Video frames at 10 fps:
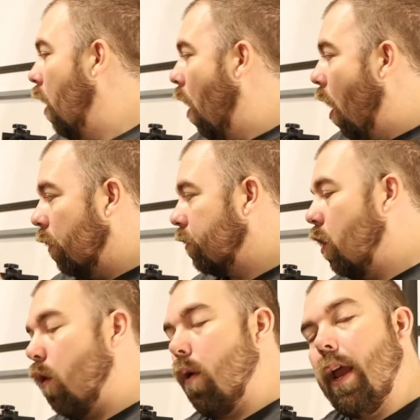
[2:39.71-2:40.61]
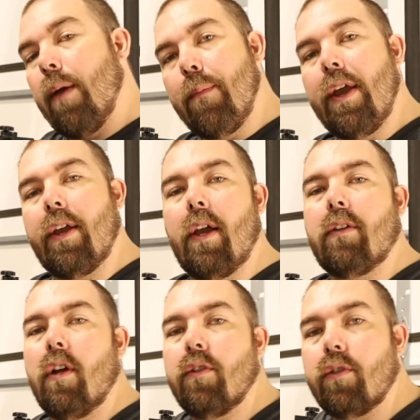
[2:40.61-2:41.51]
Also, it being a
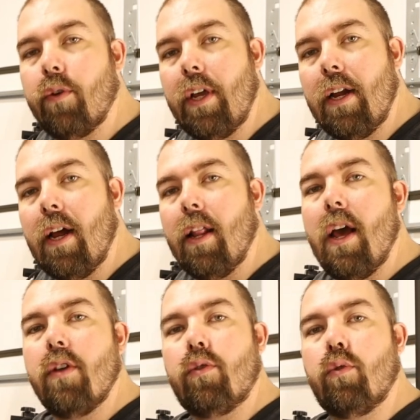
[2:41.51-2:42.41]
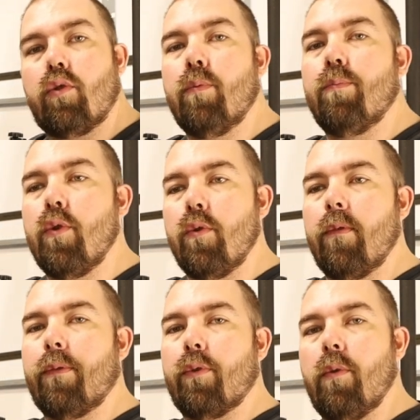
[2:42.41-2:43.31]
touchscreen allows you to
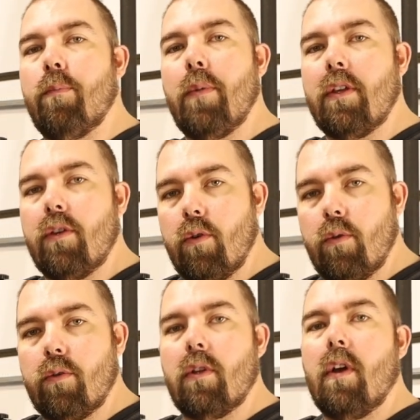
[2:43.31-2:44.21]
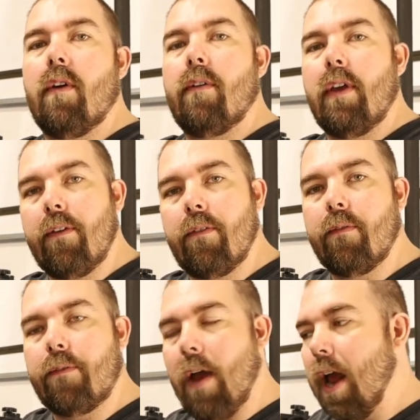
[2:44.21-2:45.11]
move through menus
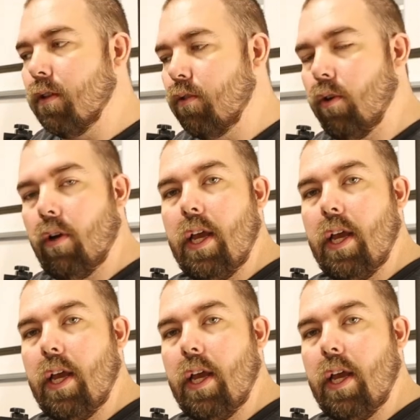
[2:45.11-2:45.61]
even faster.